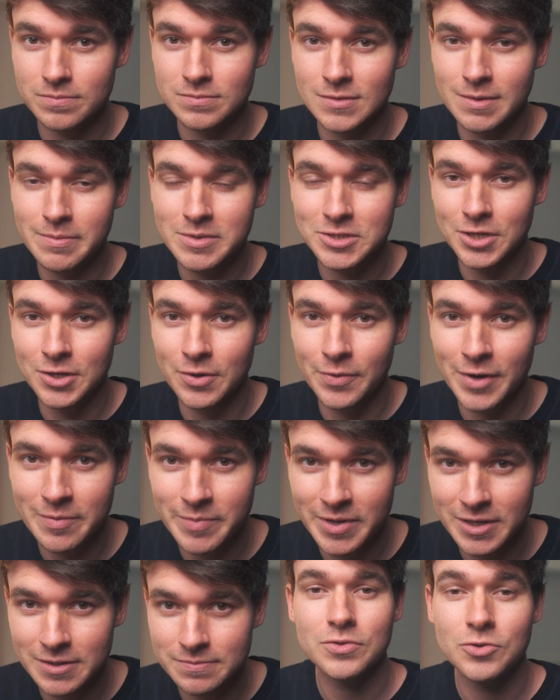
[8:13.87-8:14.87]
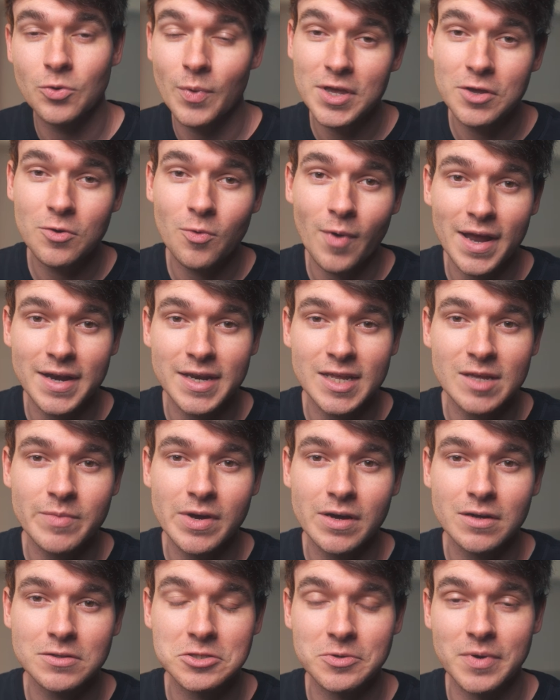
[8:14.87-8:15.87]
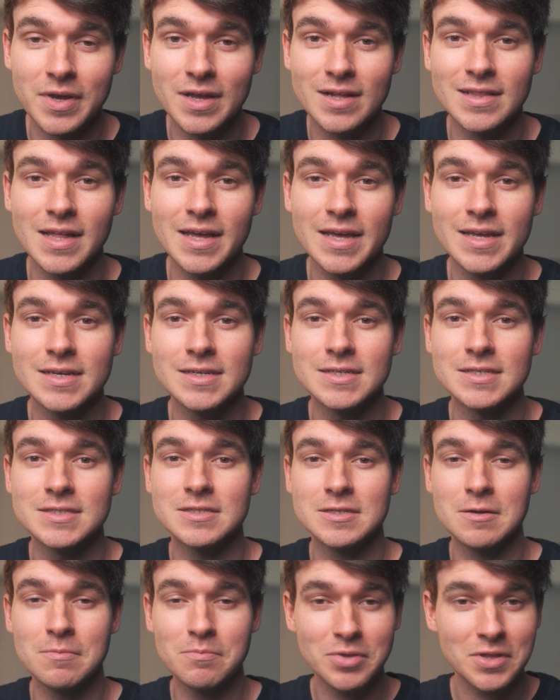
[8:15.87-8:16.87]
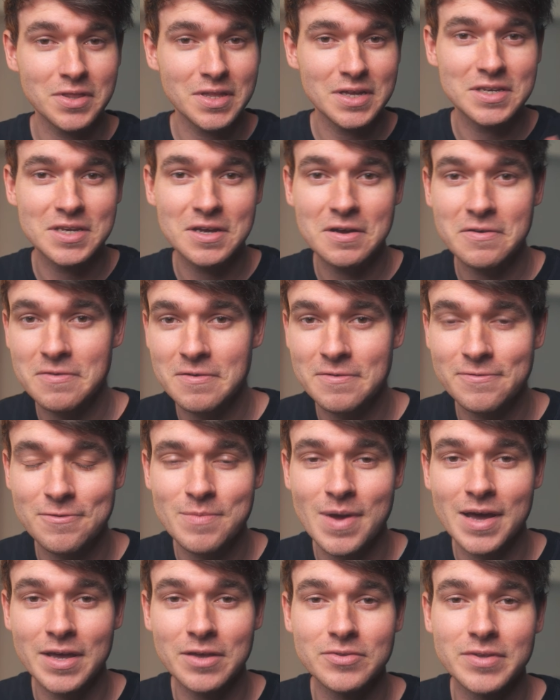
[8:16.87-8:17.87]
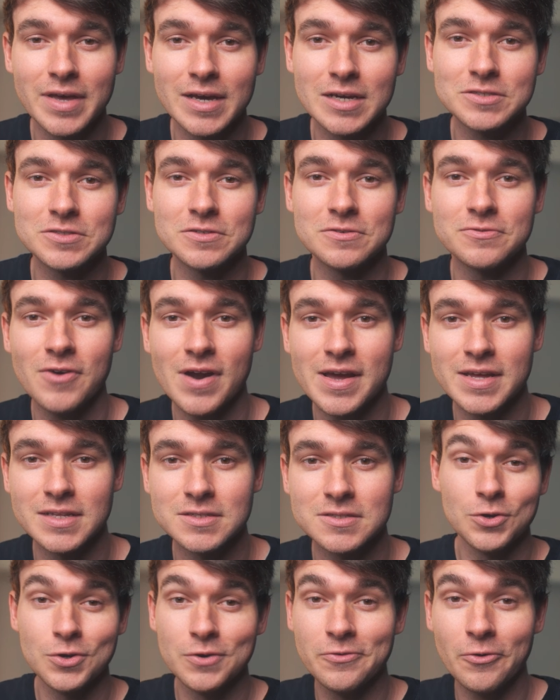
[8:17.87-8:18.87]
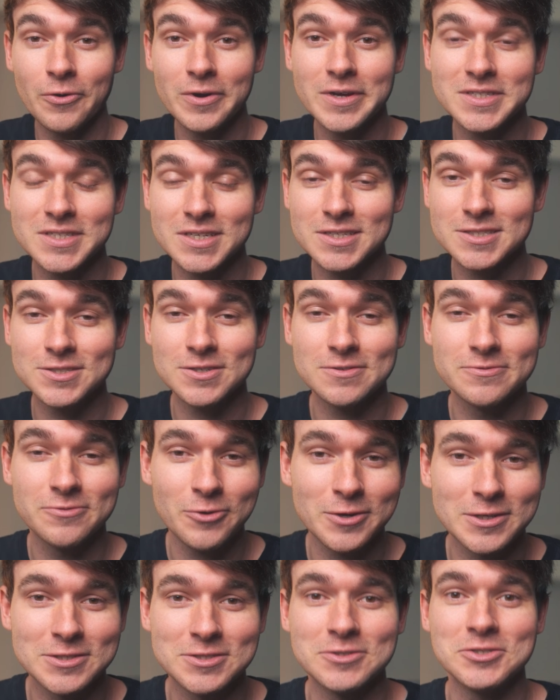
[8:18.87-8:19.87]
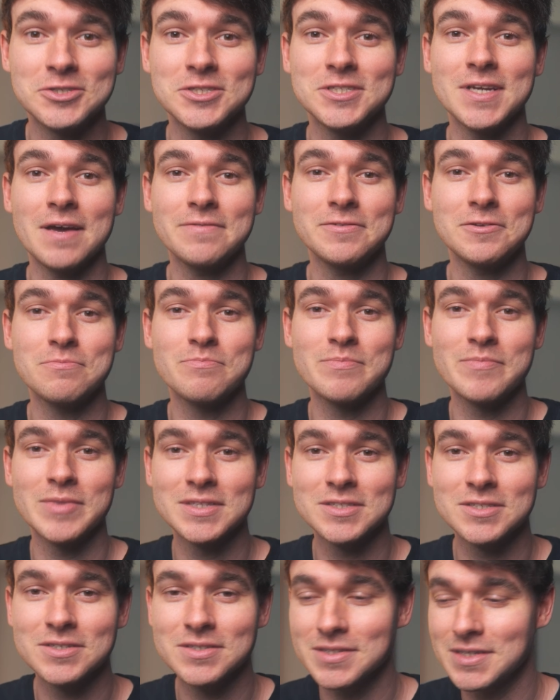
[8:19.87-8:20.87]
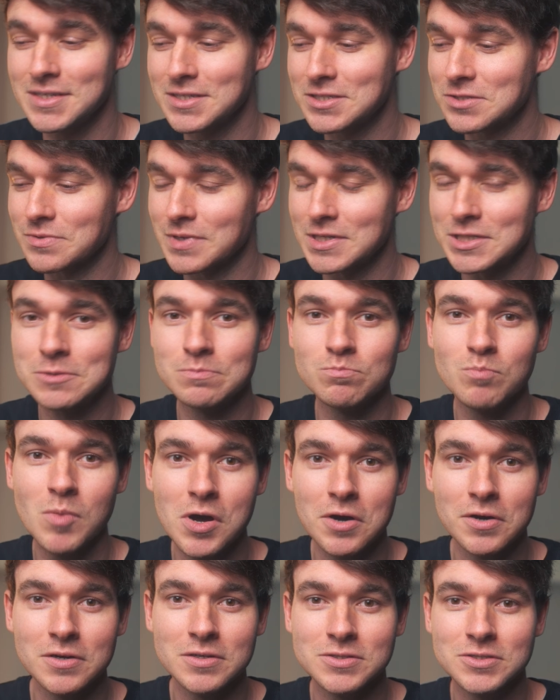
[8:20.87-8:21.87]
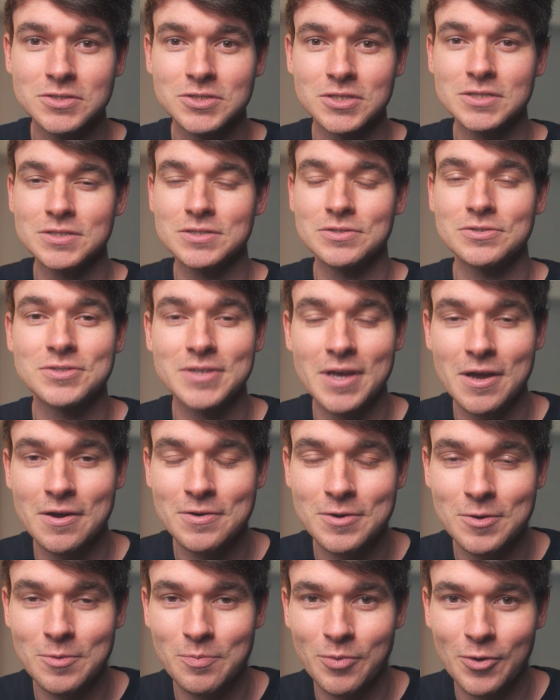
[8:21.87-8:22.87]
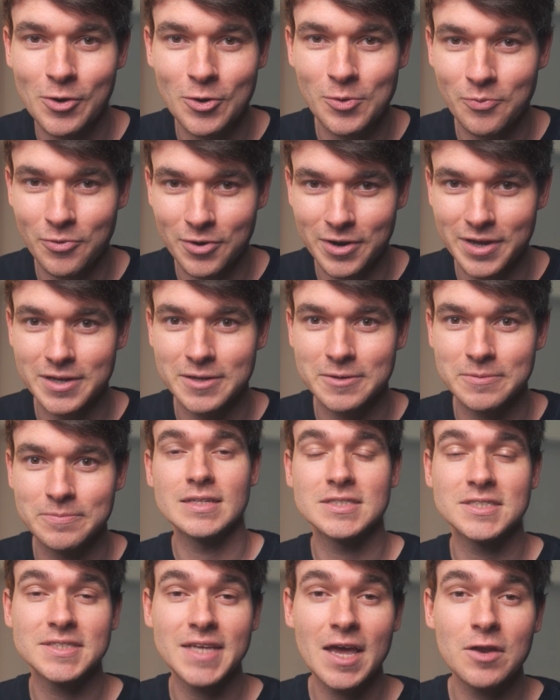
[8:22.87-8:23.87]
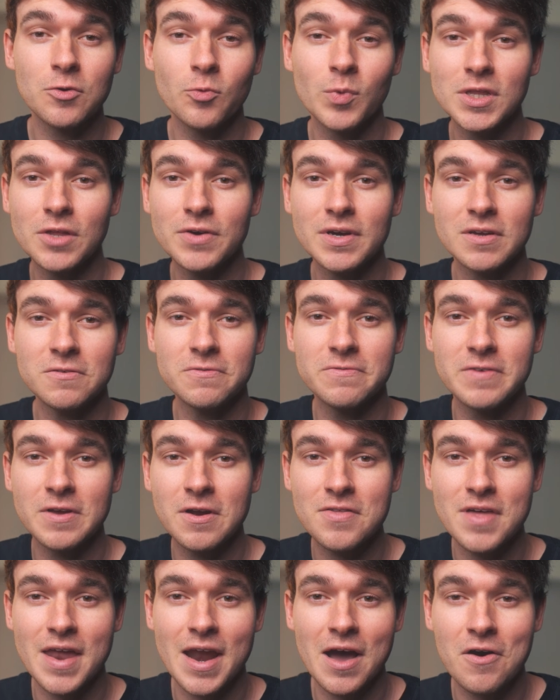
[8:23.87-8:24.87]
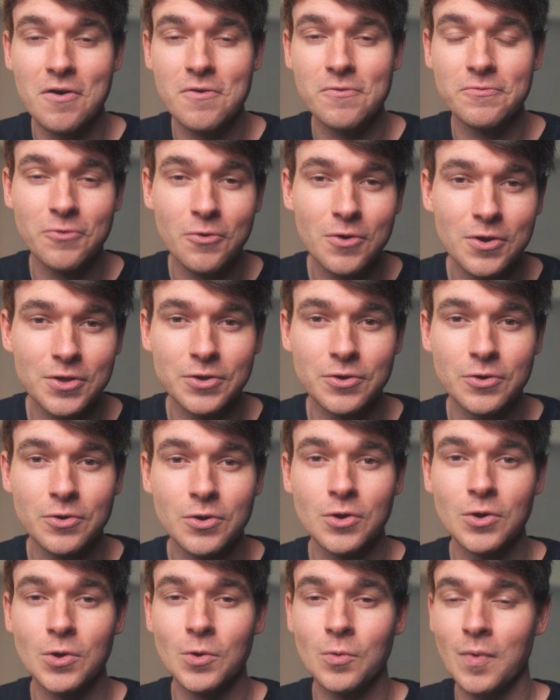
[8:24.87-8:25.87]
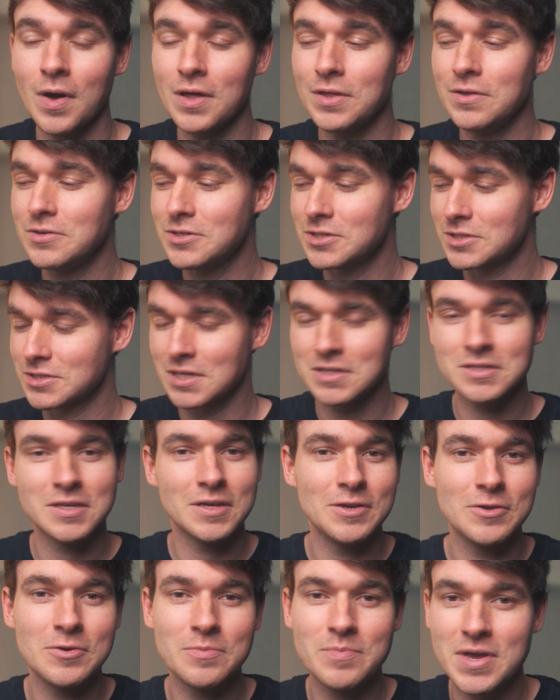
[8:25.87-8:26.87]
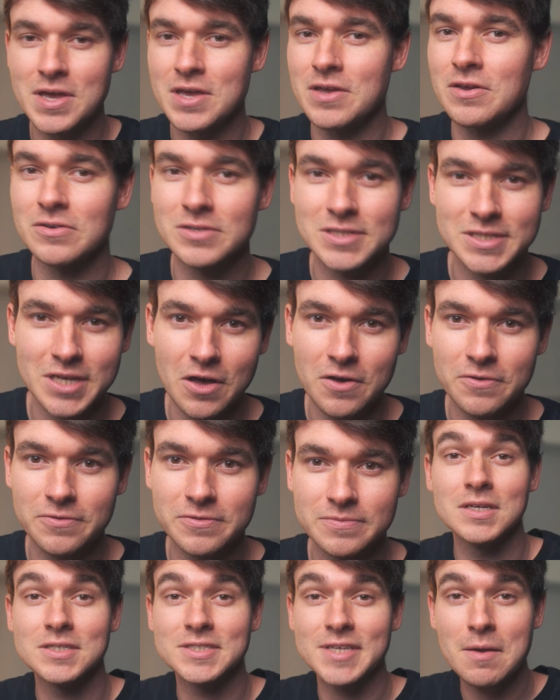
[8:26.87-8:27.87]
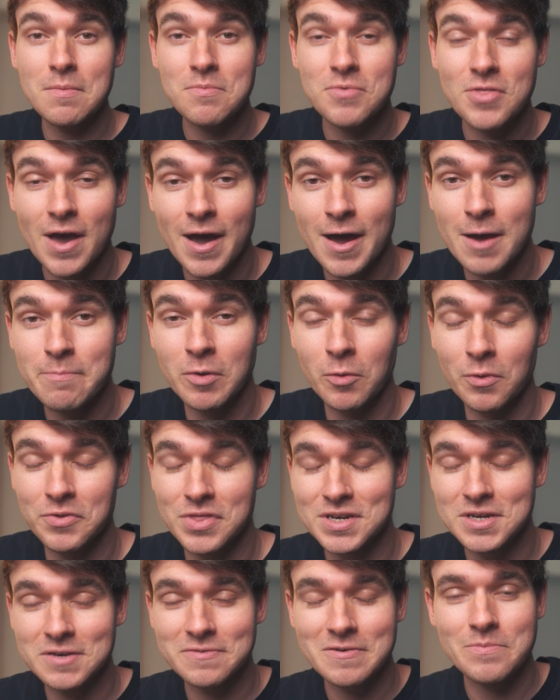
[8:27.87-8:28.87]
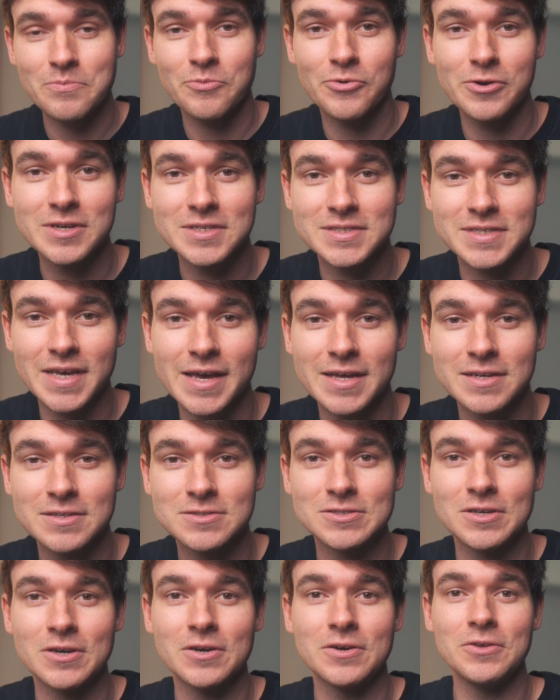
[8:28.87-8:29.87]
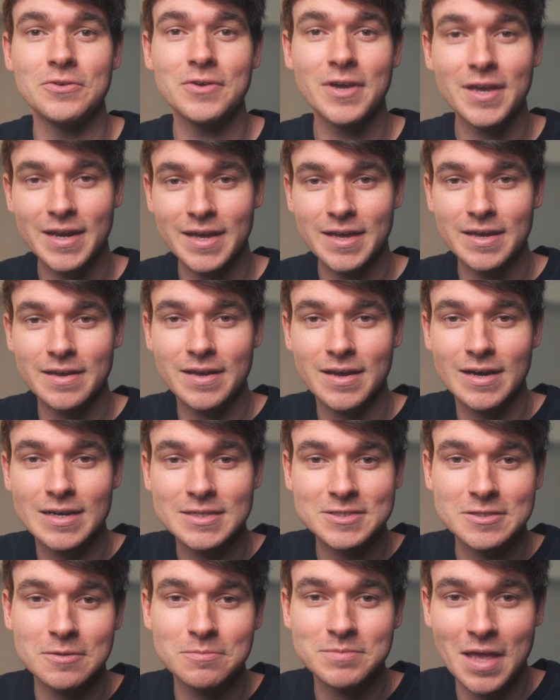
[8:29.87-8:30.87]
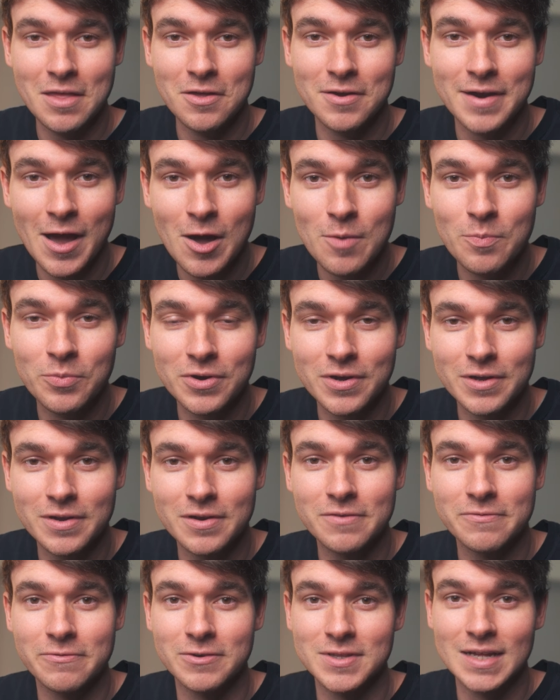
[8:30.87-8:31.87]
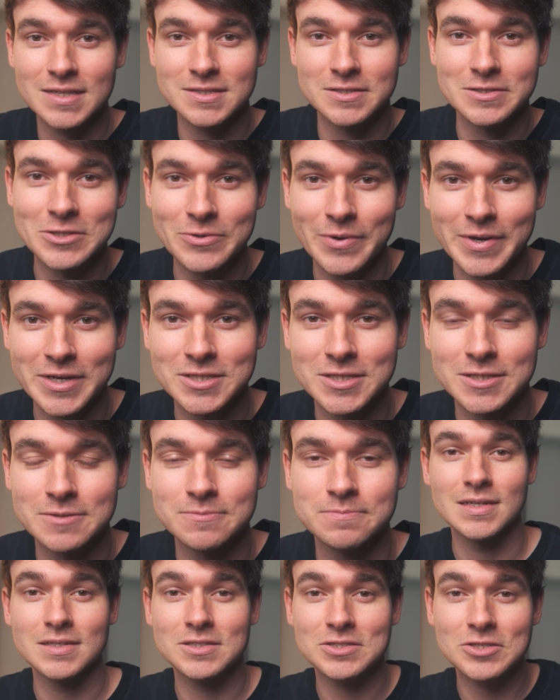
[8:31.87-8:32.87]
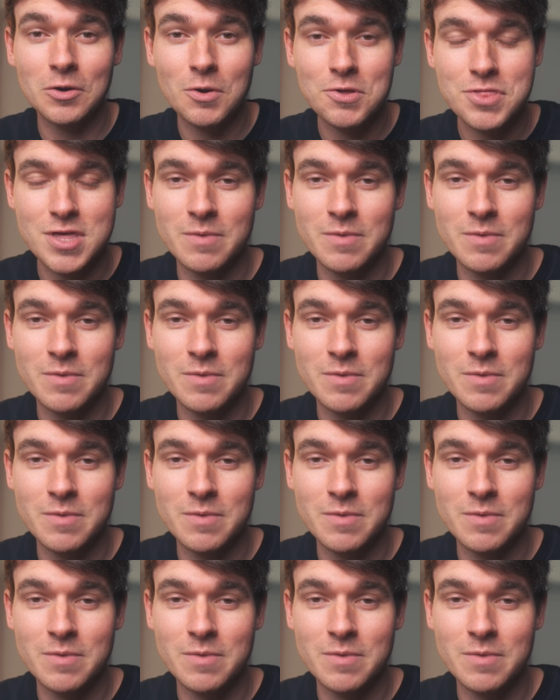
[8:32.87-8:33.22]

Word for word: Let me show you what I mean. The way you write an email to a client is completely different from how you text your friends. Your voice is your voice. You shouldn't have to mentally switch modes just to sound appropriate. Instead, Willow can figure that out for you while you just continue being yourself. Same thought, but with a different preset, so you get a custom tailored output for that situation. Let's start with